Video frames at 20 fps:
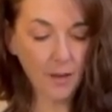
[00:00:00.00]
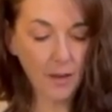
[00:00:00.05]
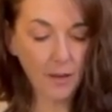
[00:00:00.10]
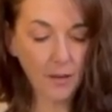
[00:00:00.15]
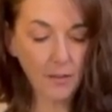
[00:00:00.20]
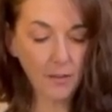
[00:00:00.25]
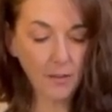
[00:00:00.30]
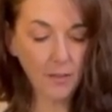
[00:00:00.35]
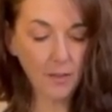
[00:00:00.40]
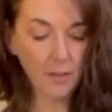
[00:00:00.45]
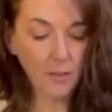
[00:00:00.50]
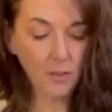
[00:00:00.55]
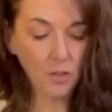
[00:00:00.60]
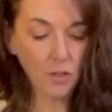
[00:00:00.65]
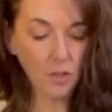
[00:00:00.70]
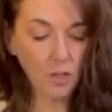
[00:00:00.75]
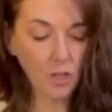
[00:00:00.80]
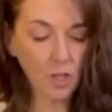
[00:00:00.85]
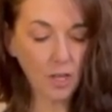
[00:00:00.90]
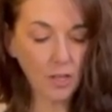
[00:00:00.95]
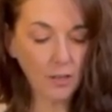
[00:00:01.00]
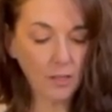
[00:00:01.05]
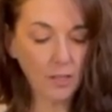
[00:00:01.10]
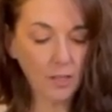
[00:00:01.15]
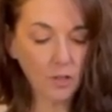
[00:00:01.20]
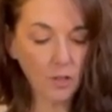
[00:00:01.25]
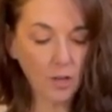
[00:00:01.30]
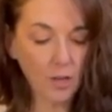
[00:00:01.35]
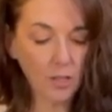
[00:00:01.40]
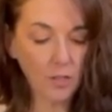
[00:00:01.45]
And then just gently
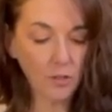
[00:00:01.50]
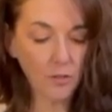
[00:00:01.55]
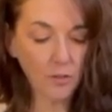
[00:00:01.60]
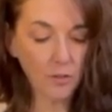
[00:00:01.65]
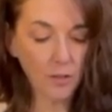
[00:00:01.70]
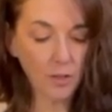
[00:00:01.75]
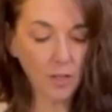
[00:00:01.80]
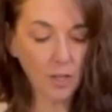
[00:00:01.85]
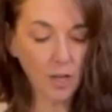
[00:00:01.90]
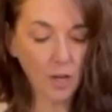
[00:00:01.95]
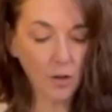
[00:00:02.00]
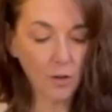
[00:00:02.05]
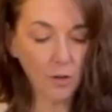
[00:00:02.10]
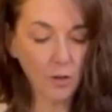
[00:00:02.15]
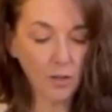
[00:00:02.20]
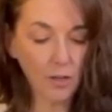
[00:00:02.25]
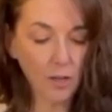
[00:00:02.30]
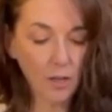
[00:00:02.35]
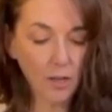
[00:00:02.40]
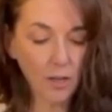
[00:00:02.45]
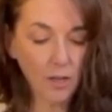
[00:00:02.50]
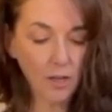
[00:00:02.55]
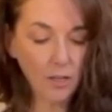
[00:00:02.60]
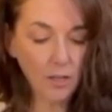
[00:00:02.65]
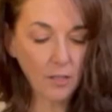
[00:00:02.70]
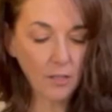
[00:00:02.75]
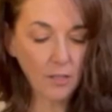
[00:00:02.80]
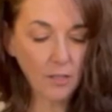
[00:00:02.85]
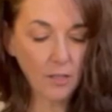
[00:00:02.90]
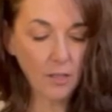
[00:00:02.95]
transfer the yolk
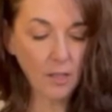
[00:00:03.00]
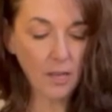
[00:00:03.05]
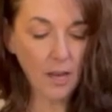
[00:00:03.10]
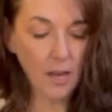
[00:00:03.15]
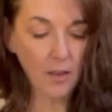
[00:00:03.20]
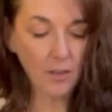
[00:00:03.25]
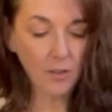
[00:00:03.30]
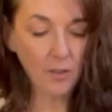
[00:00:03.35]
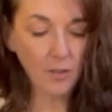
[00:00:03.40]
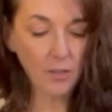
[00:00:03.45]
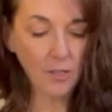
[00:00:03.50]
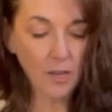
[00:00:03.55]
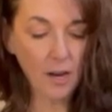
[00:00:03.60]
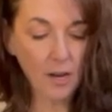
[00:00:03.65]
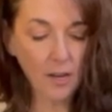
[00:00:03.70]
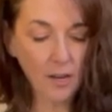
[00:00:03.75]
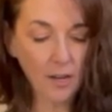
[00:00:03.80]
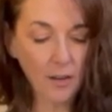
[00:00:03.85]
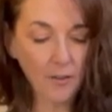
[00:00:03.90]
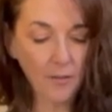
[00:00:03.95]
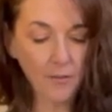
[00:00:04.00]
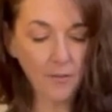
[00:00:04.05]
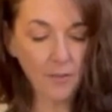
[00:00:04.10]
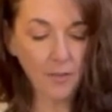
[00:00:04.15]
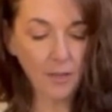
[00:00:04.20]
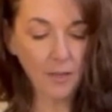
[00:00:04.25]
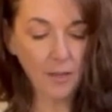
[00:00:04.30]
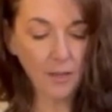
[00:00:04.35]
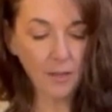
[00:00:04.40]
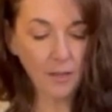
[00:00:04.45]
to the other side of
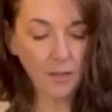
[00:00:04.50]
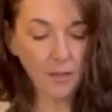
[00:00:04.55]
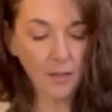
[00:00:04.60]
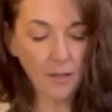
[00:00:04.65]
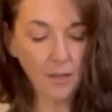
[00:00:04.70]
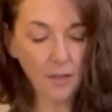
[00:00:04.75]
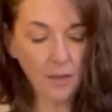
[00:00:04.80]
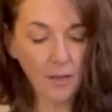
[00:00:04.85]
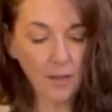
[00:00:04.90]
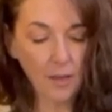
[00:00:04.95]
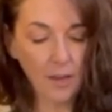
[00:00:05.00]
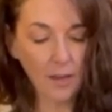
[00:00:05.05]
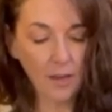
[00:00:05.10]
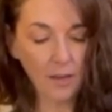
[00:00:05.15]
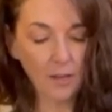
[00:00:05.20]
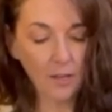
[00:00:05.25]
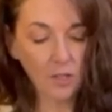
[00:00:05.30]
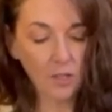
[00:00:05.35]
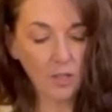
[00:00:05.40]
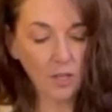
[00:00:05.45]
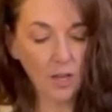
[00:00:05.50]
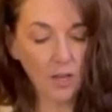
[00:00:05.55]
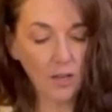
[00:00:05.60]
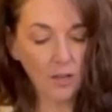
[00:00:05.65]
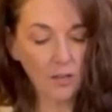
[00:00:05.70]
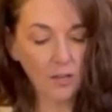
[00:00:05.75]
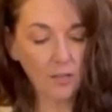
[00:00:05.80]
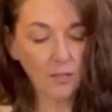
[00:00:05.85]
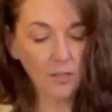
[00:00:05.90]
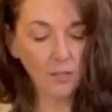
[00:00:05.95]
the
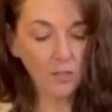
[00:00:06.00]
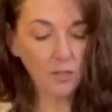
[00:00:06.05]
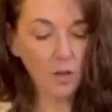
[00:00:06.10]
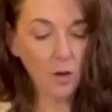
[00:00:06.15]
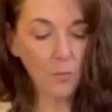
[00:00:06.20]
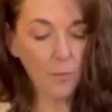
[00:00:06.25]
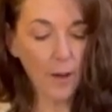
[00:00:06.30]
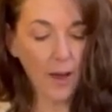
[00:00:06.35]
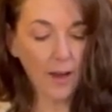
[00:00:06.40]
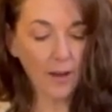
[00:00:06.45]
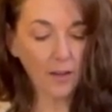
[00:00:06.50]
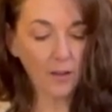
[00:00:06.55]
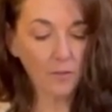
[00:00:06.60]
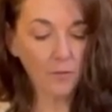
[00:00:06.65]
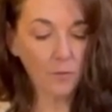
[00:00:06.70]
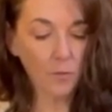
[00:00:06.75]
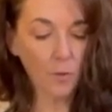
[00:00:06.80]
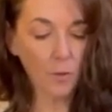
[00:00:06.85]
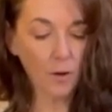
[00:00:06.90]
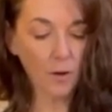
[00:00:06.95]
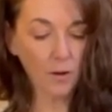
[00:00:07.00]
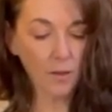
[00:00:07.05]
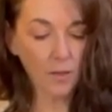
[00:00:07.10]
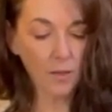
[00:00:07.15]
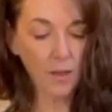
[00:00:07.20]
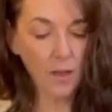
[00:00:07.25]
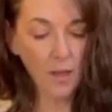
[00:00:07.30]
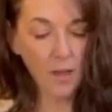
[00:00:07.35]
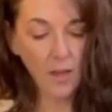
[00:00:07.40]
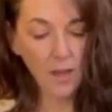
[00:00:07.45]
eggshell and just go back and forth
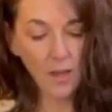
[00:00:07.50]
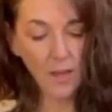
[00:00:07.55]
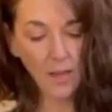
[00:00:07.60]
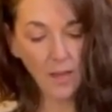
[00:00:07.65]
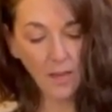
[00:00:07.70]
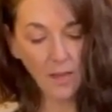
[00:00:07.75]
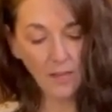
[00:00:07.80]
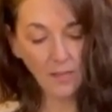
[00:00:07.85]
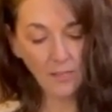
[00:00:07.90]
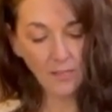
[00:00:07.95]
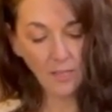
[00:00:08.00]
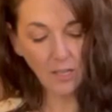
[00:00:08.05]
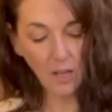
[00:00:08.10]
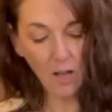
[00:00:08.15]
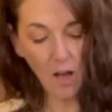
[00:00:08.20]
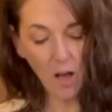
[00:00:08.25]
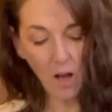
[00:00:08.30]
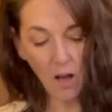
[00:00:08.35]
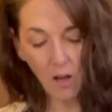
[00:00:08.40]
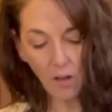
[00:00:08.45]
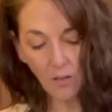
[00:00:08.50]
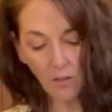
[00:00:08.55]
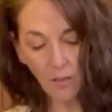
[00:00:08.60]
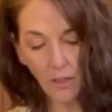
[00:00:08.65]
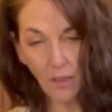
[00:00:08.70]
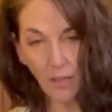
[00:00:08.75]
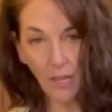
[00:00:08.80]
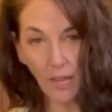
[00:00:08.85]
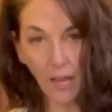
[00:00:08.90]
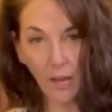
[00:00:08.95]
until all
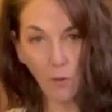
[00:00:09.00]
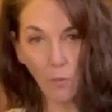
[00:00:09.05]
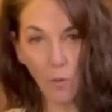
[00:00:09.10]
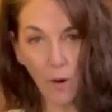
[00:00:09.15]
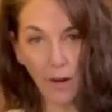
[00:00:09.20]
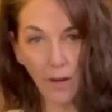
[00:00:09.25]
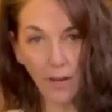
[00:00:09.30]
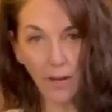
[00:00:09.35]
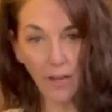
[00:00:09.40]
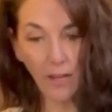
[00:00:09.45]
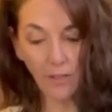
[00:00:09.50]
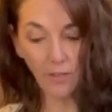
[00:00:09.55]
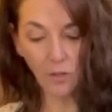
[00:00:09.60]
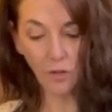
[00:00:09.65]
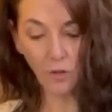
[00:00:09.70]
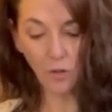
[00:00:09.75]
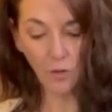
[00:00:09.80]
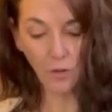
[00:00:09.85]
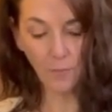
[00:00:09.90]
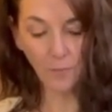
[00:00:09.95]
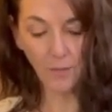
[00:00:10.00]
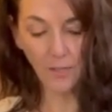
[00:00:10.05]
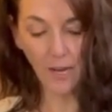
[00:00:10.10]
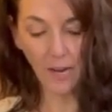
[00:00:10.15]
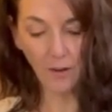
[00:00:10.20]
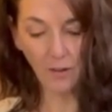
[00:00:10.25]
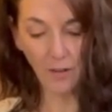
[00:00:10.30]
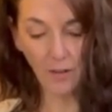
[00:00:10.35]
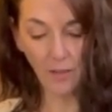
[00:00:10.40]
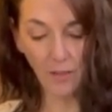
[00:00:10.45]
the egg white has dripped
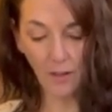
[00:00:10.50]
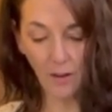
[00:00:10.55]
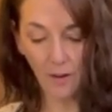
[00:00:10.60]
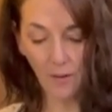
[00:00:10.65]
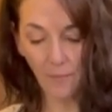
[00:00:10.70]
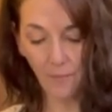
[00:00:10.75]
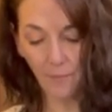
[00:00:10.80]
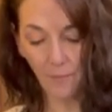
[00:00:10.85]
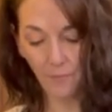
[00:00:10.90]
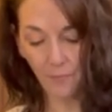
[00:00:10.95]
down in there.